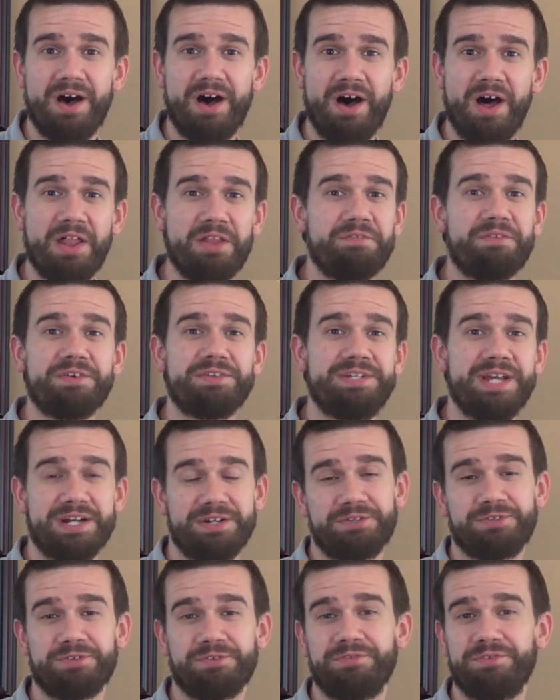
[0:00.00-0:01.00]
All of our
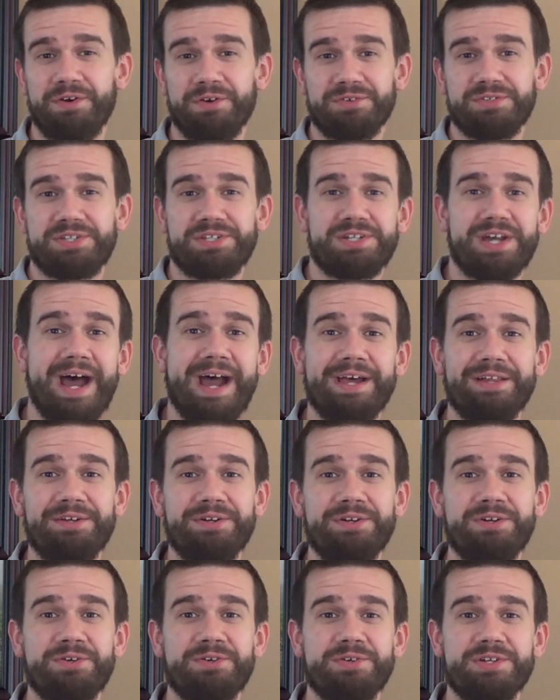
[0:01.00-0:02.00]
technical folks,
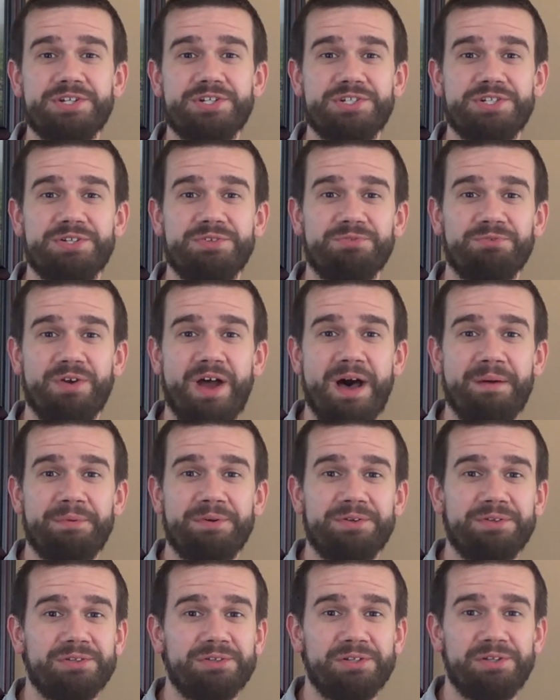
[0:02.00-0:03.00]
Skylar, Christian,
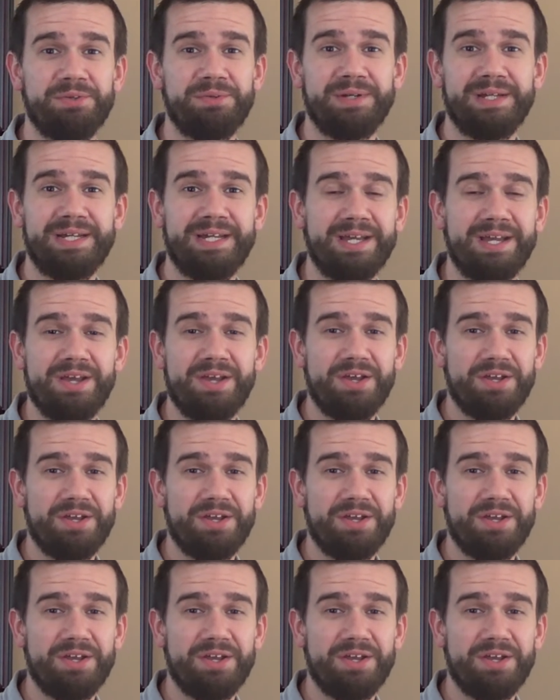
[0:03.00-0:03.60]
Robert, Louie,